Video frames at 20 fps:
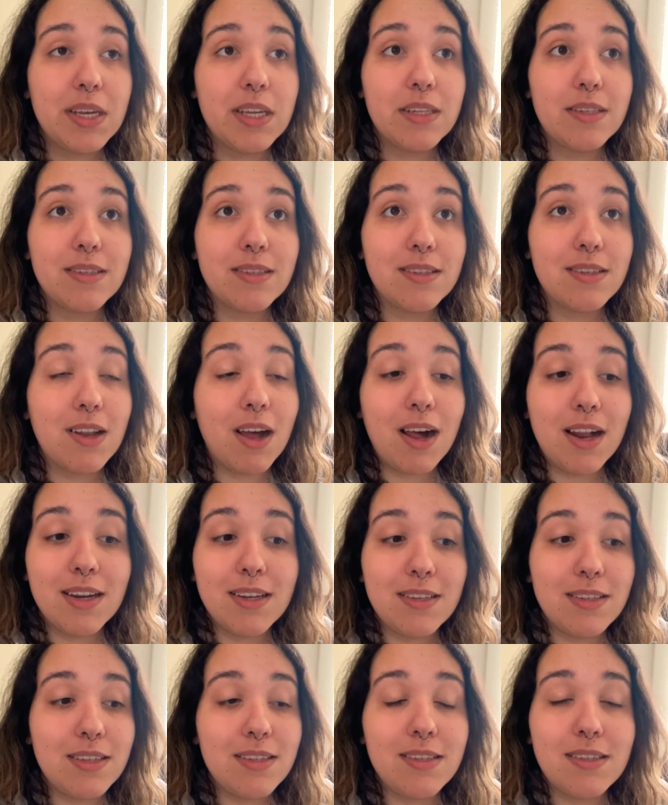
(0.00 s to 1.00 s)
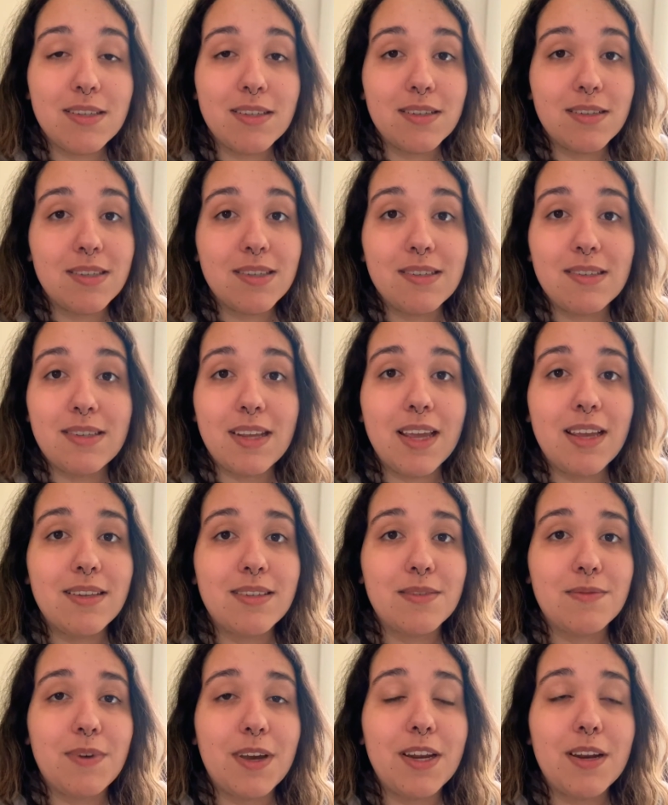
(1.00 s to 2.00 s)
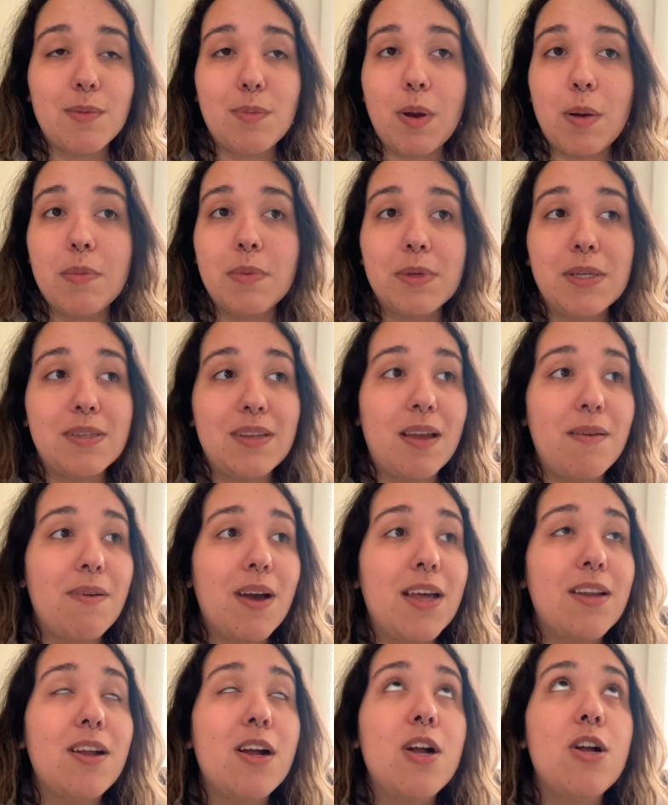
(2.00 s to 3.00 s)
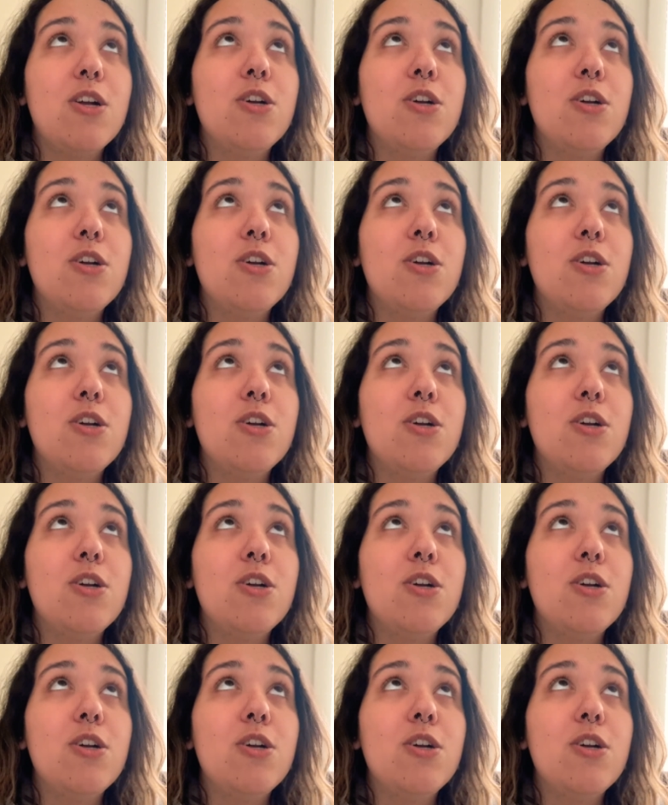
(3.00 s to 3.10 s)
it's not as easy as he's saying to find an apartment, because I've had